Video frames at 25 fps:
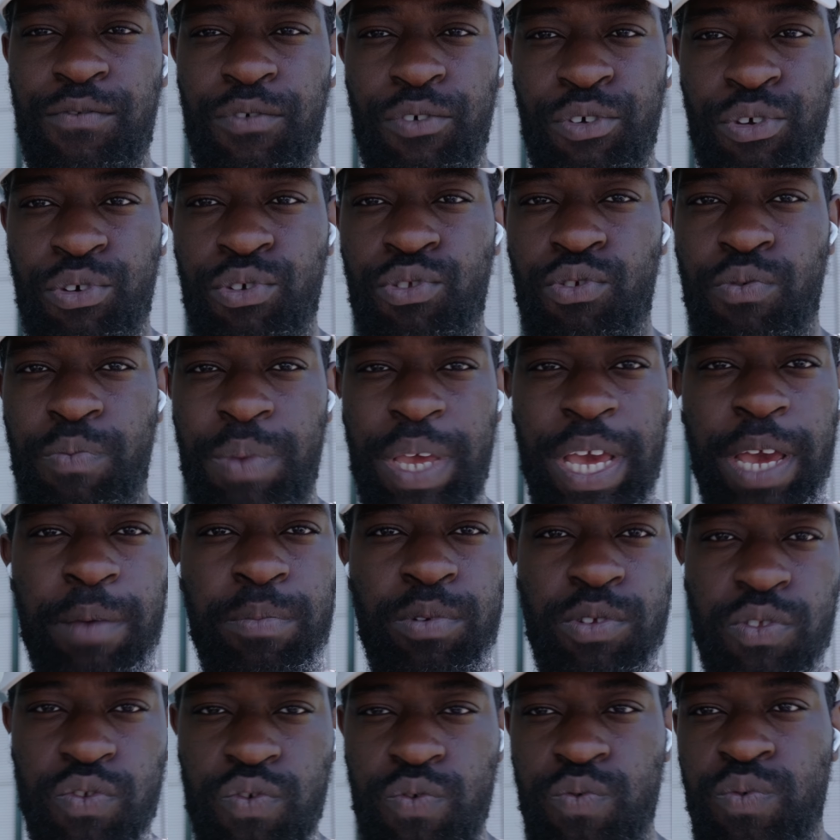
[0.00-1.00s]
for you to be
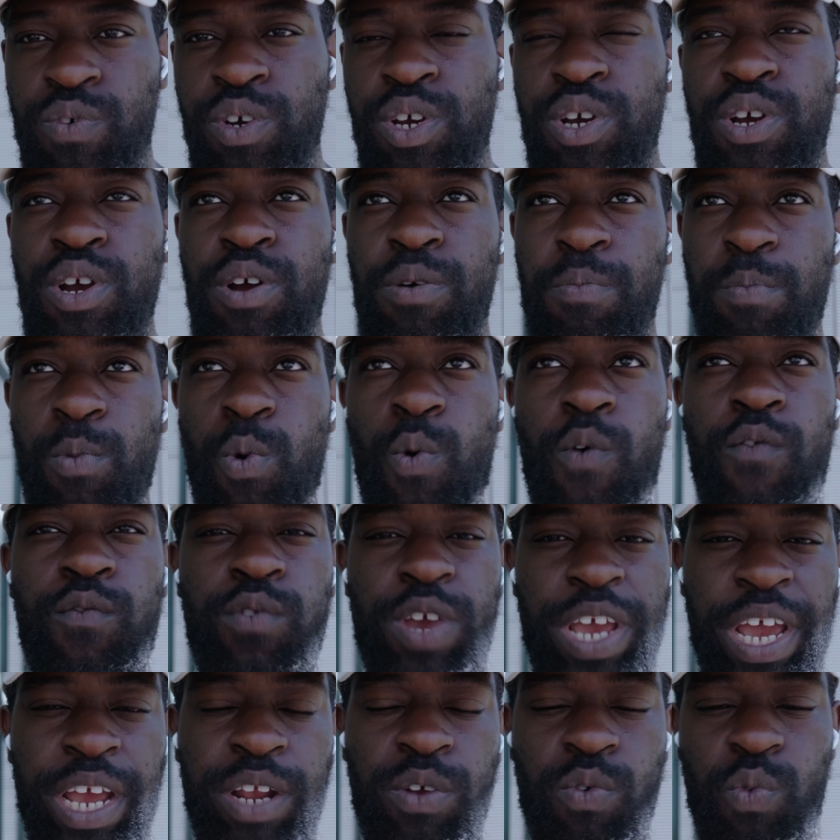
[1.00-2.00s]
able to move
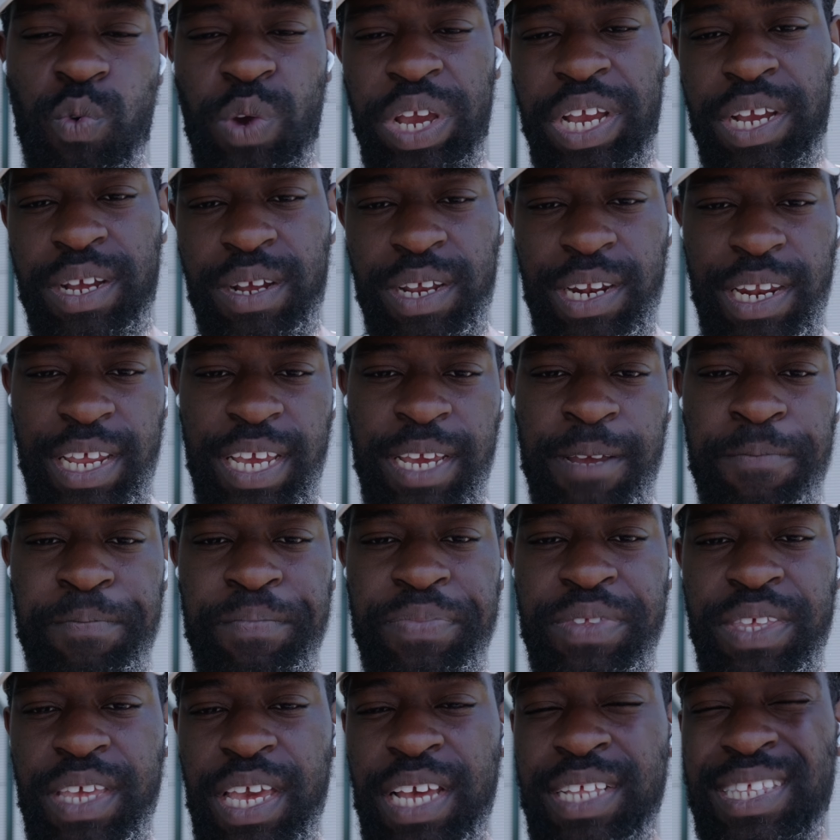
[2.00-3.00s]
in quickly.
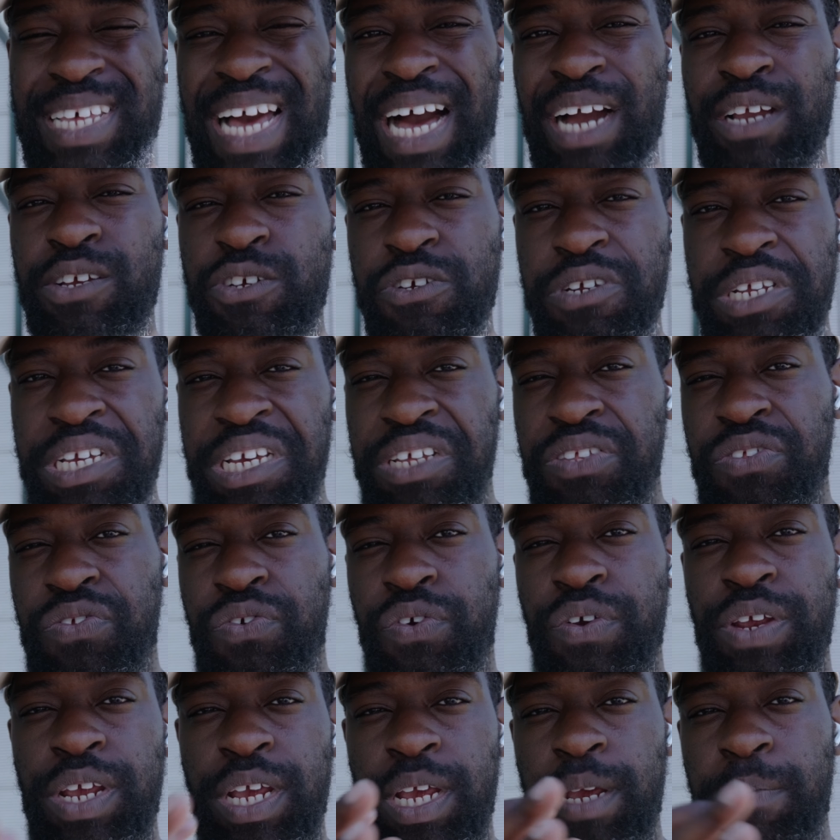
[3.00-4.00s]
It's actually a
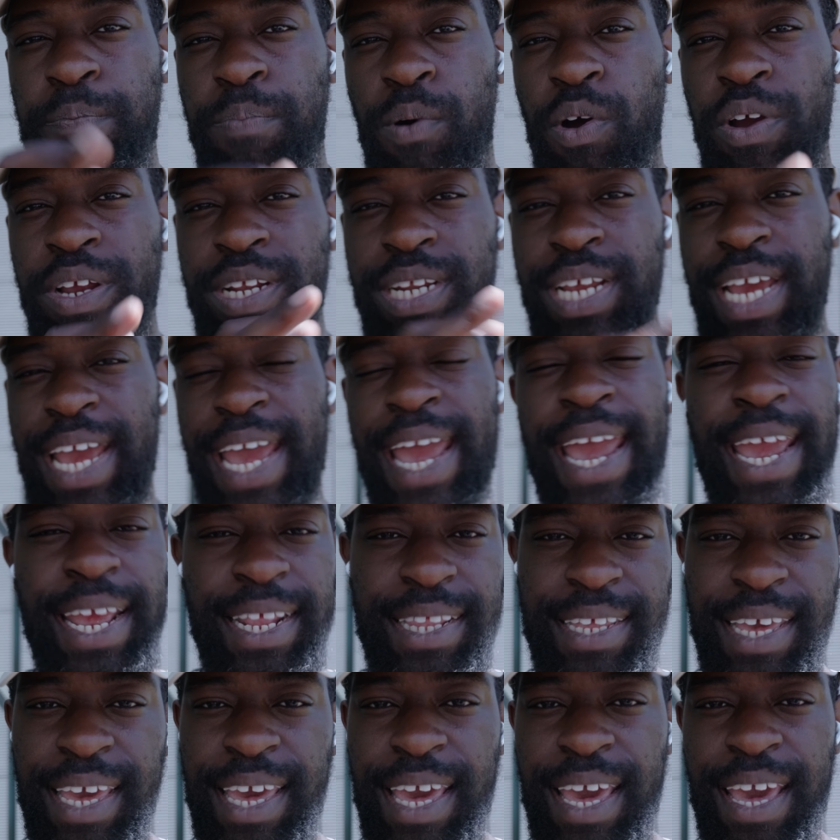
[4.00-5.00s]

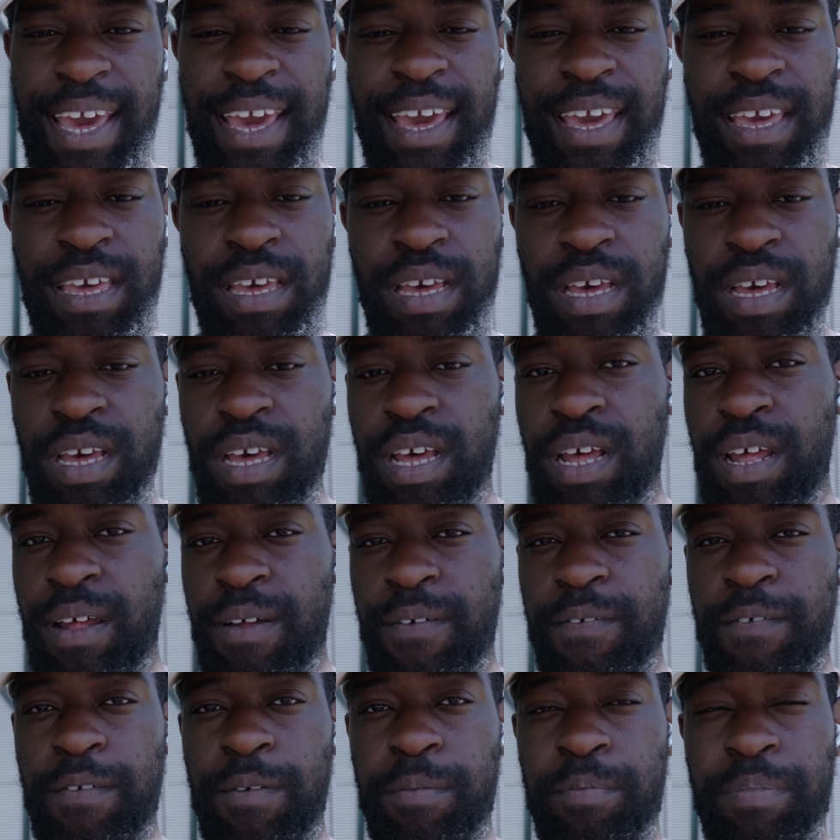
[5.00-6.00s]
3.8K,
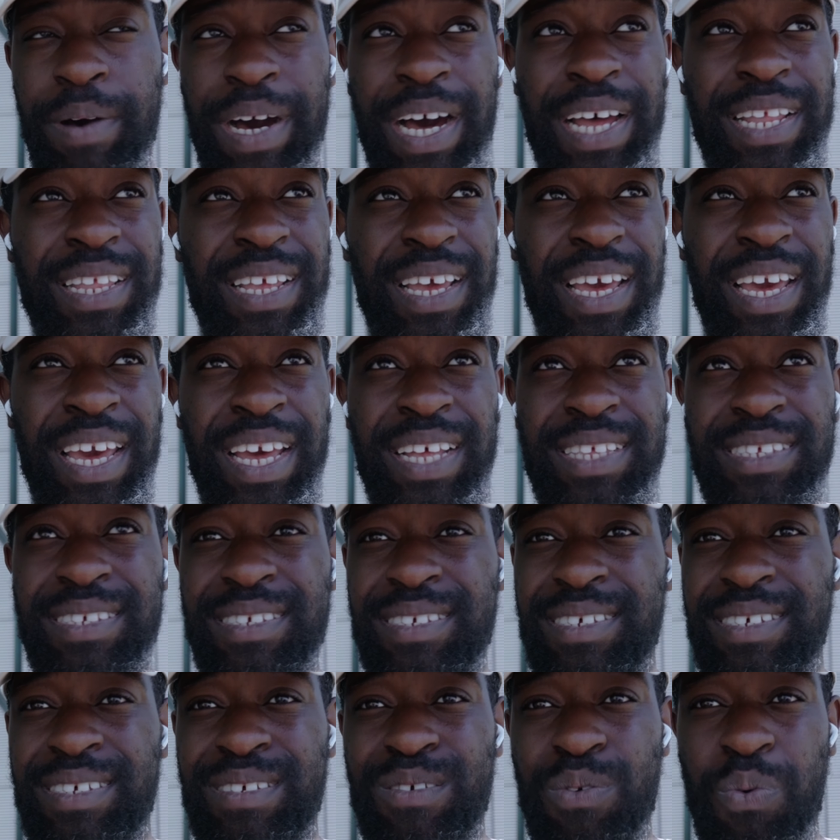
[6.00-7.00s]
but
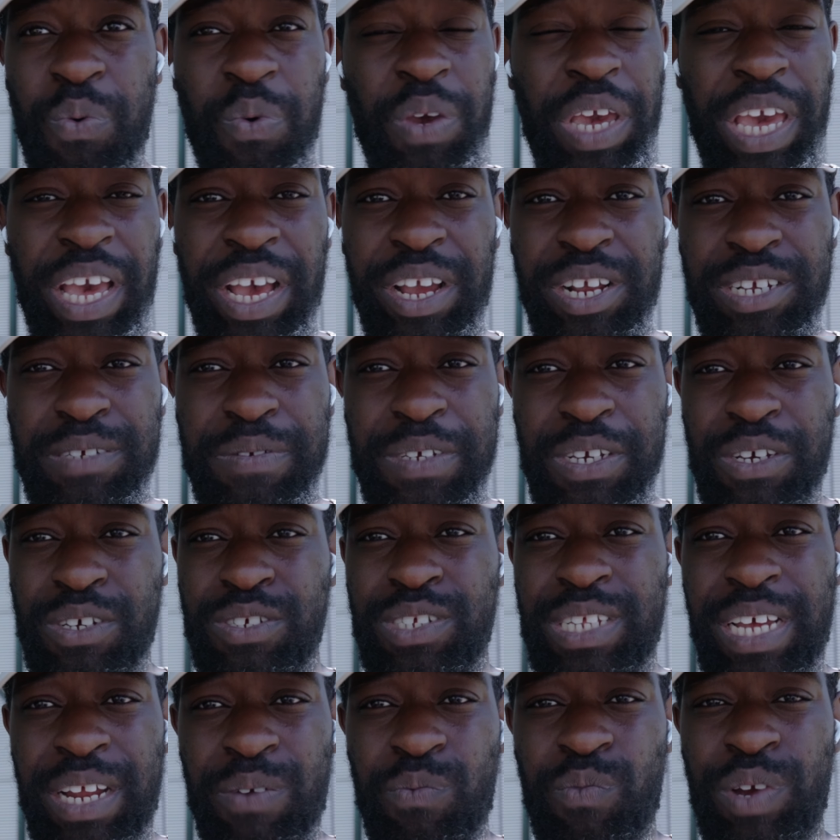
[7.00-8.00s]
it's, who cares,
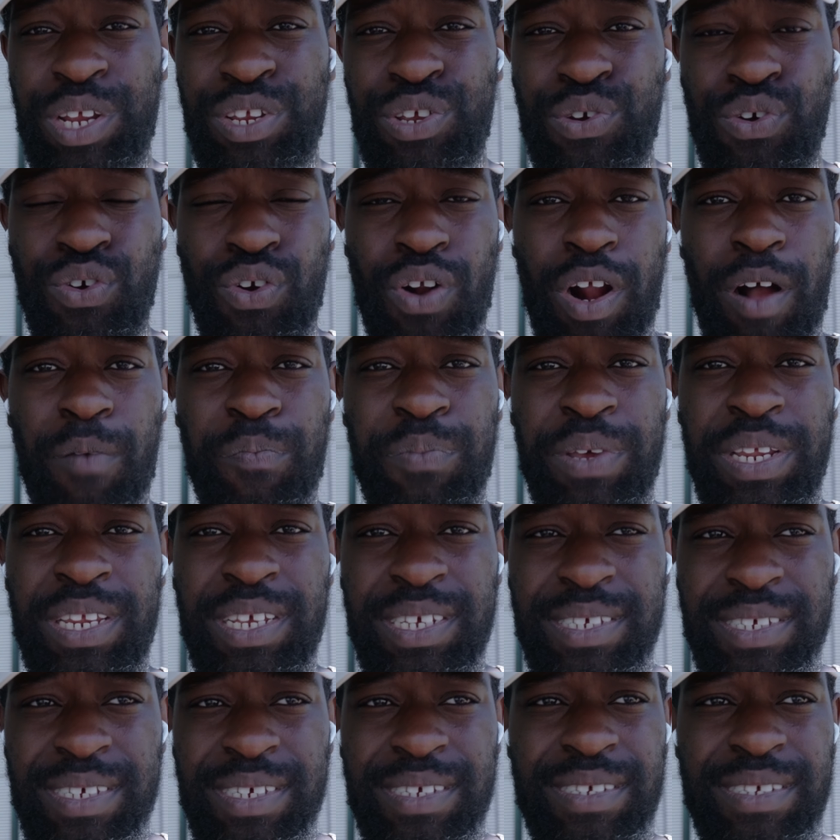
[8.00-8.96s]
because then when you crop in the